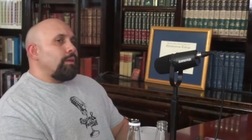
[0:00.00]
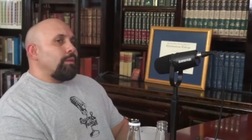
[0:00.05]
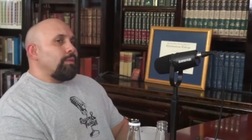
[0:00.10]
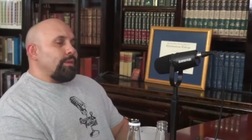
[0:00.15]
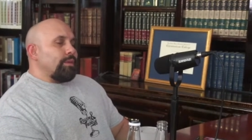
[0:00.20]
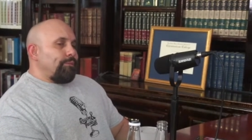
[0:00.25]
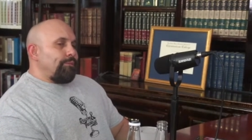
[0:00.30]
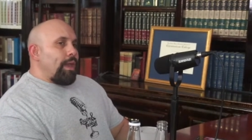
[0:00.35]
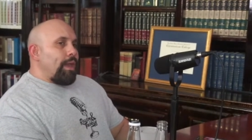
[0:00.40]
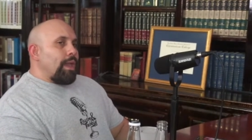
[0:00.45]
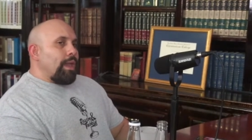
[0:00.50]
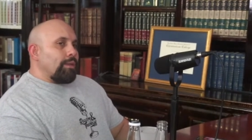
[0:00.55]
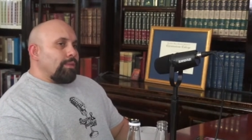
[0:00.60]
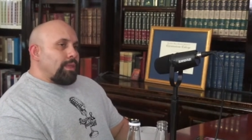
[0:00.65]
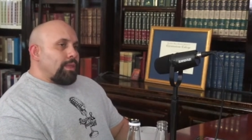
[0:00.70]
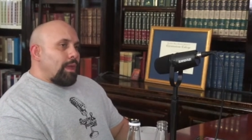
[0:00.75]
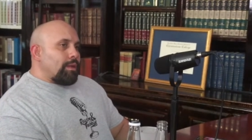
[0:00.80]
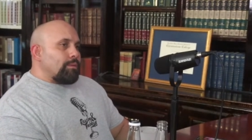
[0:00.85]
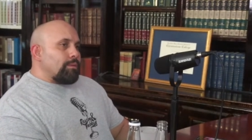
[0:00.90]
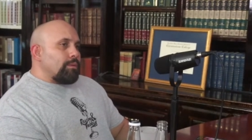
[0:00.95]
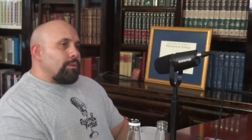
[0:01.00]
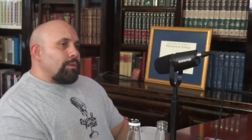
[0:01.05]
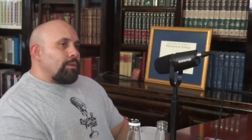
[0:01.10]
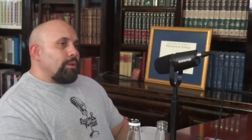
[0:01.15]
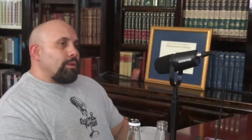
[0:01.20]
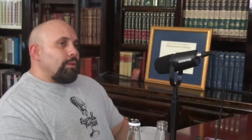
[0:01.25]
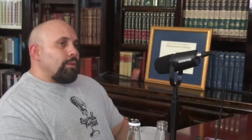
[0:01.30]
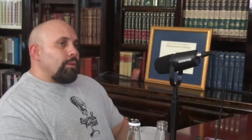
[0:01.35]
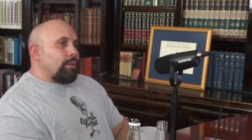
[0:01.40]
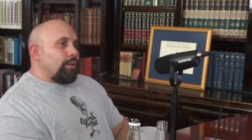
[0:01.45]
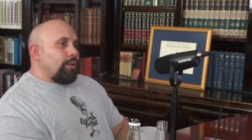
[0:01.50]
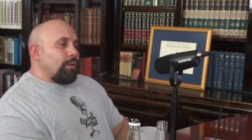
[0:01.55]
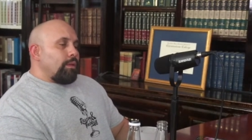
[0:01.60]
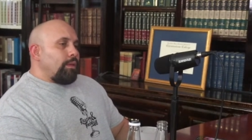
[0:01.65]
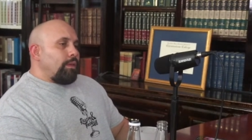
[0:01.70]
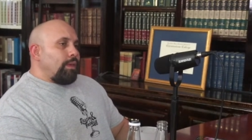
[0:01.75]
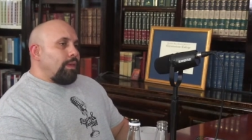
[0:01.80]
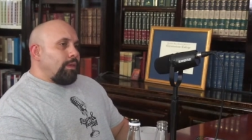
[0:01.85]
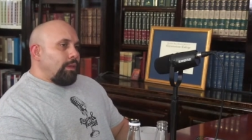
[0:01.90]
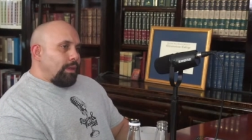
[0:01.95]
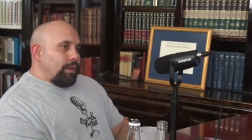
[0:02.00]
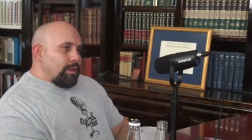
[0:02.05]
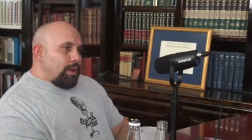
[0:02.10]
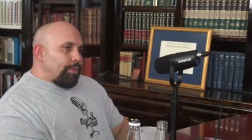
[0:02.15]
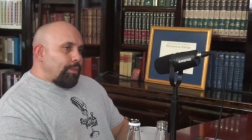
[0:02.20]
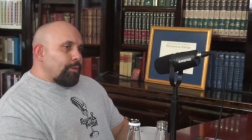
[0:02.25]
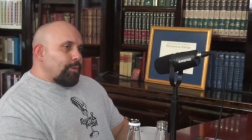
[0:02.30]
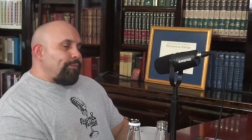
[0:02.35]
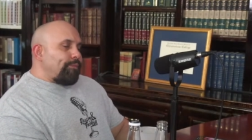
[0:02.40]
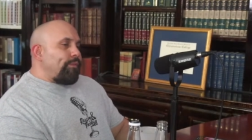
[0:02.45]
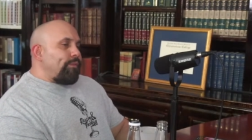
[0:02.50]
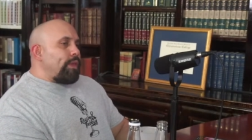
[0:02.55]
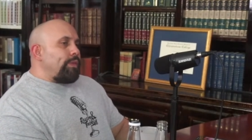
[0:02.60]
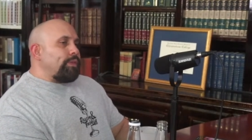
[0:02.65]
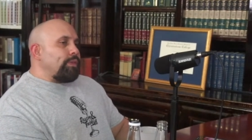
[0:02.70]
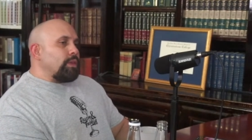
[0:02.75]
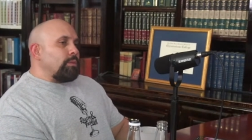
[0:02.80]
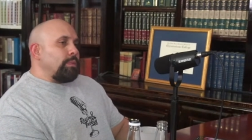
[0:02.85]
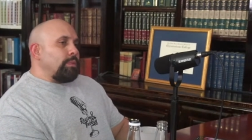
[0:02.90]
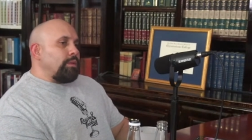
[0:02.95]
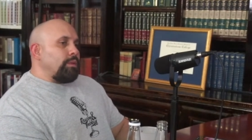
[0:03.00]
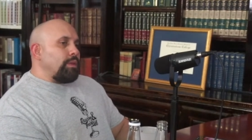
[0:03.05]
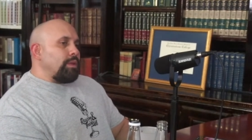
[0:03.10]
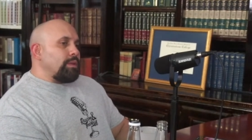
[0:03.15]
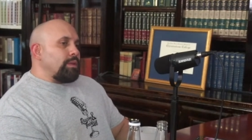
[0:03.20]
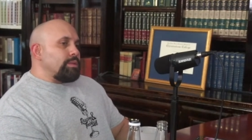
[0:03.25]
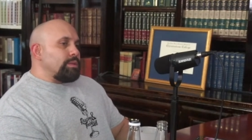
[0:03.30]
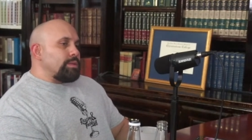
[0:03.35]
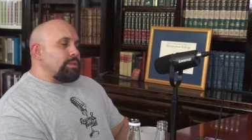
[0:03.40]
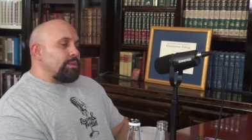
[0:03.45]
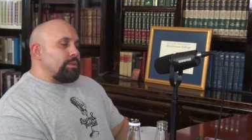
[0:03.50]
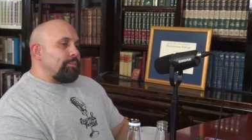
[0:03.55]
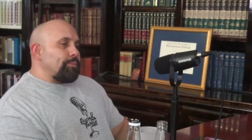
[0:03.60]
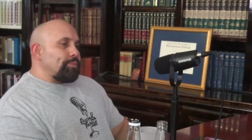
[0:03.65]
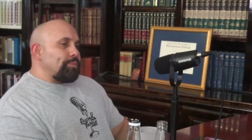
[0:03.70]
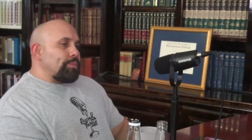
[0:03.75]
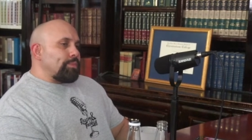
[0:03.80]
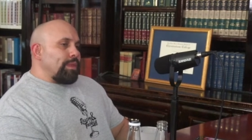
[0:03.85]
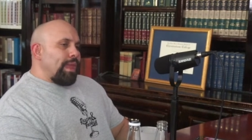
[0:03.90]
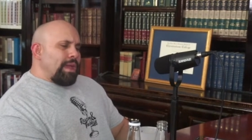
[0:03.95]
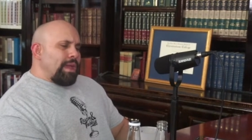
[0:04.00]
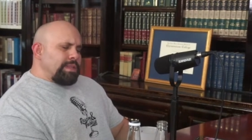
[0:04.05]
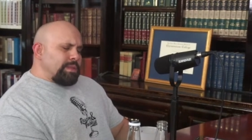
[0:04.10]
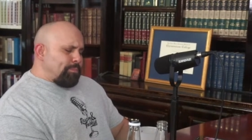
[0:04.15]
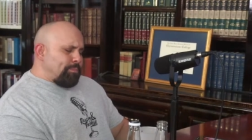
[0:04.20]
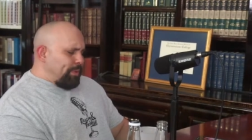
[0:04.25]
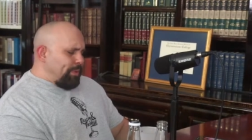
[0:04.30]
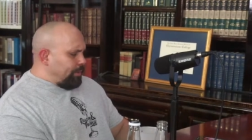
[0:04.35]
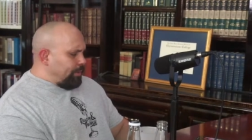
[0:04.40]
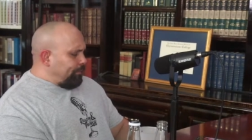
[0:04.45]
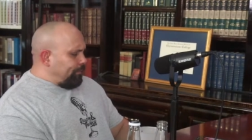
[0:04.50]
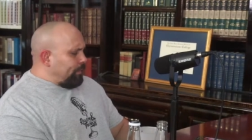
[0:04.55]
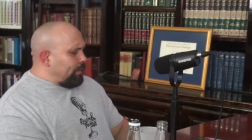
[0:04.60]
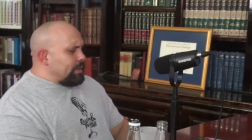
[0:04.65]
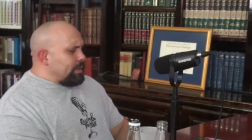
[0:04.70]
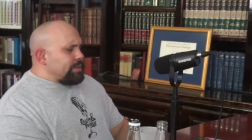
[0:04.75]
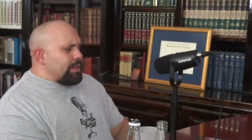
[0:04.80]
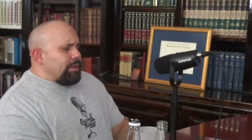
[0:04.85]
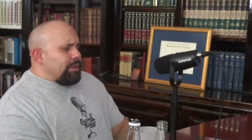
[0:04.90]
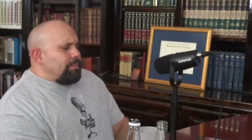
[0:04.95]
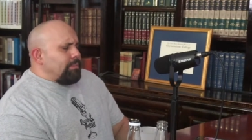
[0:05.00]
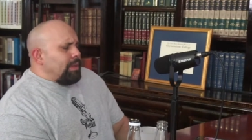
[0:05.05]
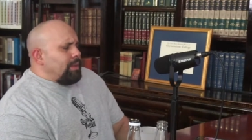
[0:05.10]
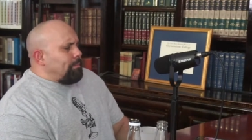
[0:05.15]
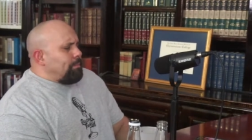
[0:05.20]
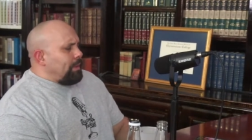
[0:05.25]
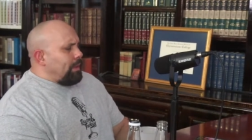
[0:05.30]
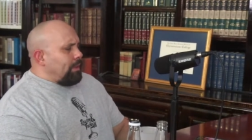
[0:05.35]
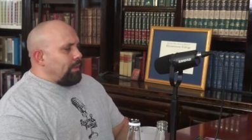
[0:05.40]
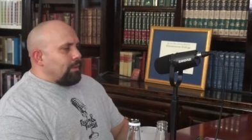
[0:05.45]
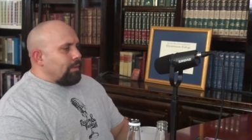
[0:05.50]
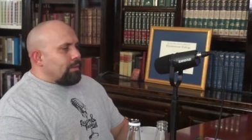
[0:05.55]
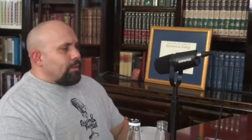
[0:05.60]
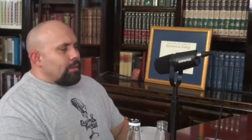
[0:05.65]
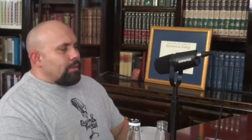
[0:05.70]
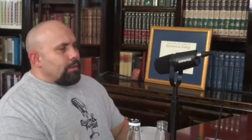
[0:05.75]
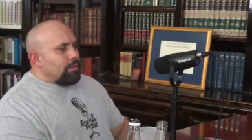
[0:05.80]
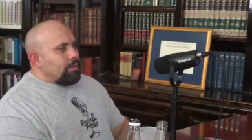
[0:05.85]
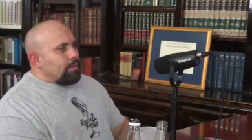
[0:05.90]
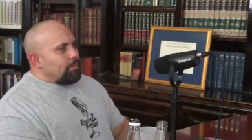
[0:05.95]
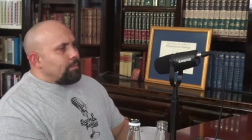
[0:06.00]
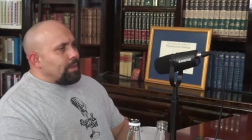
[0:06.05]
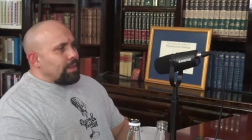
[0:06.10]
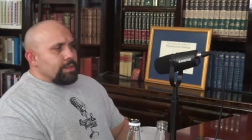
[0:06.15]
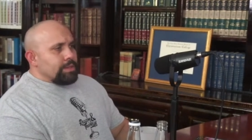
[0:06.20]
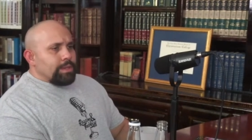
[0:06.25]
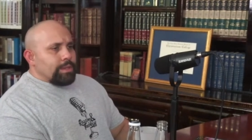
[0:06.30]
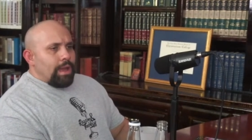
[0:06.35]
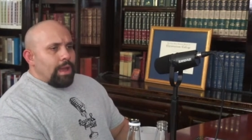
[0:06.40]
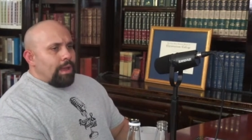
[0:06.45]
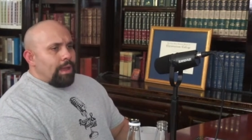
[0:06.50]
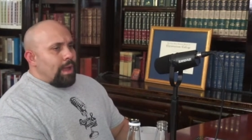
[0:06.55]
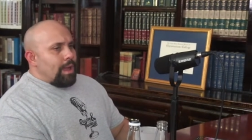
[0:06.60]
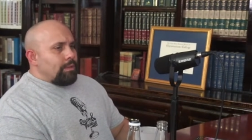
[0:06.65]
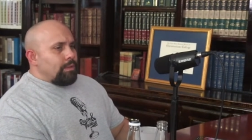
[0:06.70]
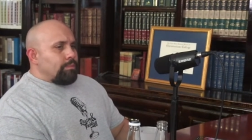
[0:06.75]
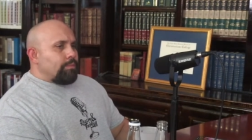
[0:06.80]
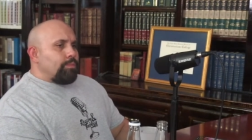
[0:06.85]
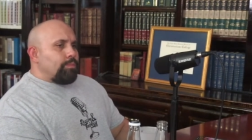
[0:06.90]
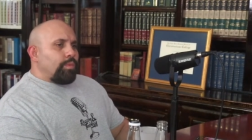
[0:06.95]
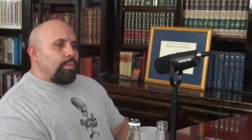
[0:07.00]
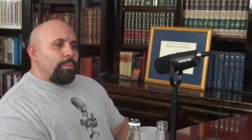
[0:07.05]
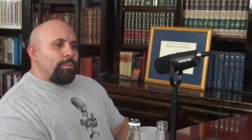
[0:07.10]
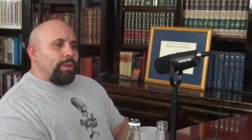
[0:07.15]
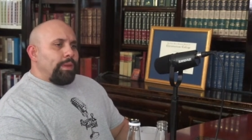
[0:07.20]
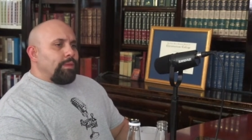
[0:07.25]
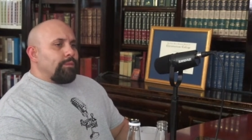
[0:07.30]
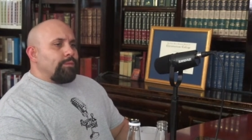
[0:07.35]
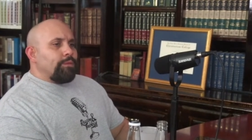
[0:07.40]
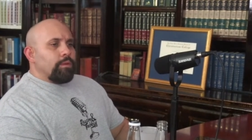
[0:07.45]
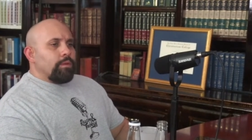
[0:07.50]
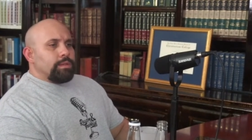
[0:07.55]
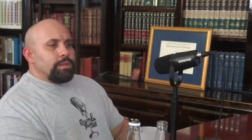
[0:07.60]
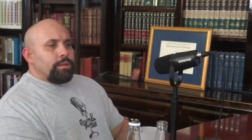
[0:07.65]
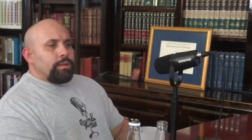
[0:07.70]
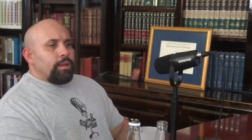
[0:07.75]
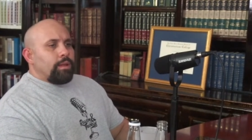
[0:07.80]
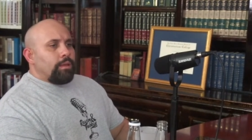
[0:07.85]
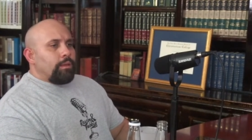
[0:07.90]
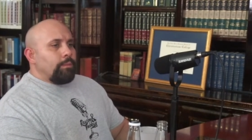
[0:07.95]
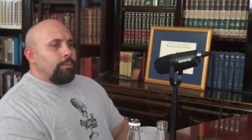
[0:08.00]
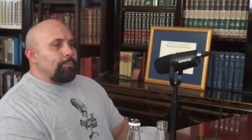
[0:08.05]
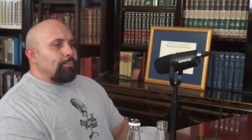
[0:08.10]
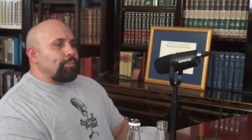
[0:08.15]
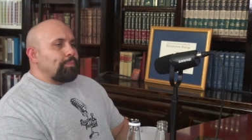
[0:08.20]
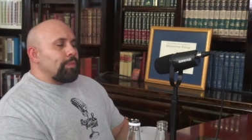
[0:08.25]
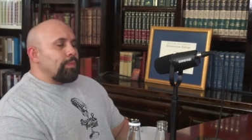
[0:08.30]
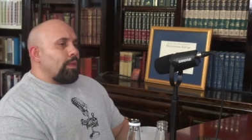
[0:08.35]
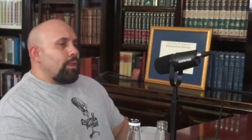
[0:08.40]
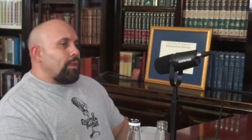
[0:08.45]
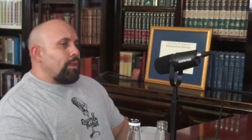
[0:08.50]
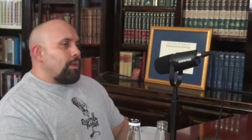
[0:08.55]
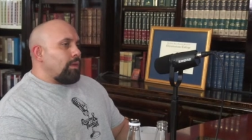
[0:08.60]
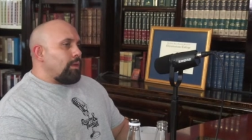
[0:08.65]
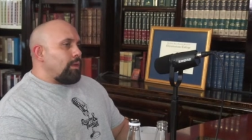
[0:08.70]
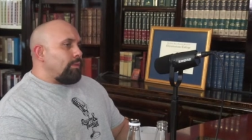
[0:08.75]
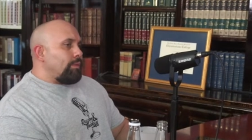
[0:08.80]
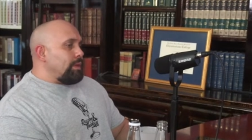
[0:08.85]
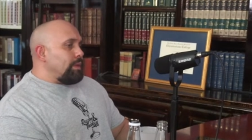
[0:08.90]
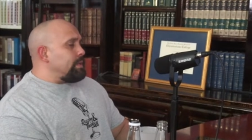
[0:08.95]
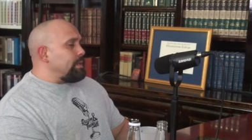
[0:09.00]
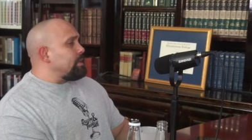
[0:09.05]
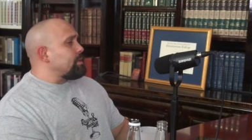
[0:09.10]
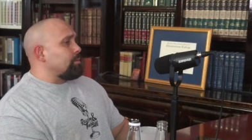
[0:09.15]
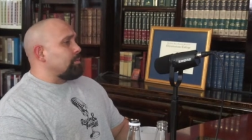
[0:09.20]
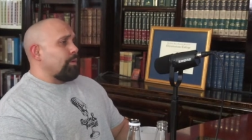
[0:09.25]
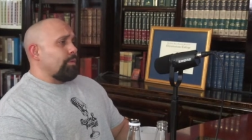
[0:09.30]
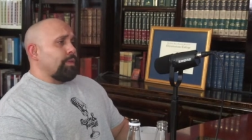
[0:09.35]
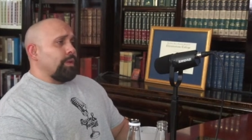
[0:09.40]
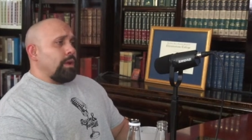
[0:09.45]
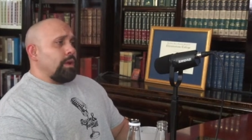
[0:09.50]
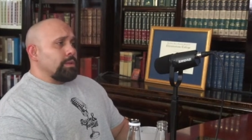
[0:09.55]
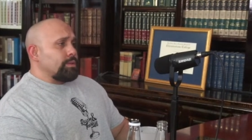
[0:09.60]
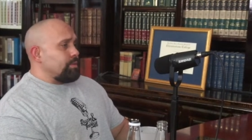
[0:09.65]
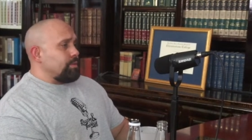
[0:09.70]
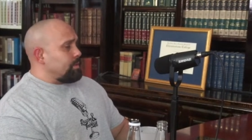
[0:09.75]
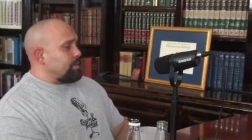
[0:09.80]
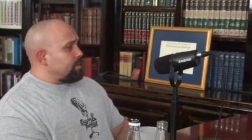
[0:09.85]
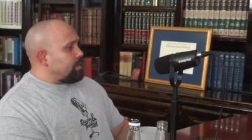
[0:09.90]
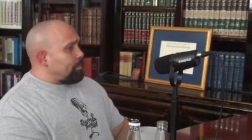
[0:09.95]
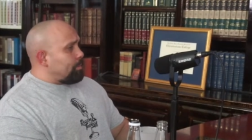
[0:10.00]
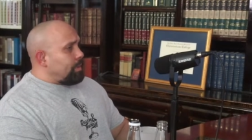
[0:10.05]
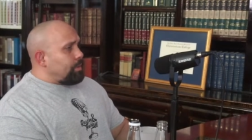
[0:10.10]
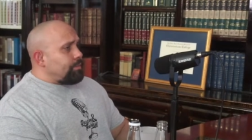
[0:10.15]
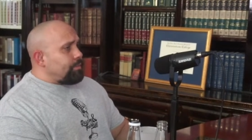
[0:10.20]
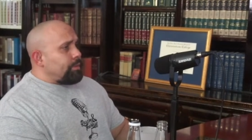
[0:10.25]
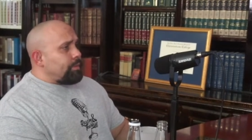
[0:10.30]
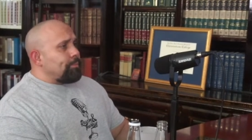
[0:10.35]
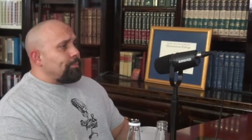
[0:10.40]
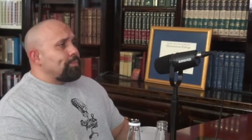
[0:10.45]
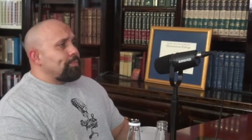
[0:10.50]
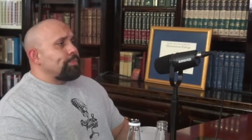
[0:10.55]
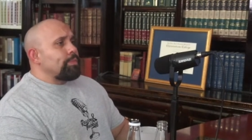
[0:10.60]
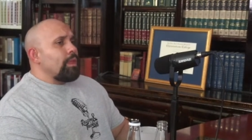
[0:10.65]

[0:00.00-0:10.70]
The fact that in other faith communions, as beautiful as they may be, mm-hmm. because I, I, will be the first to tell you, these Eastern Orthodox churches are beautiful. Yeah.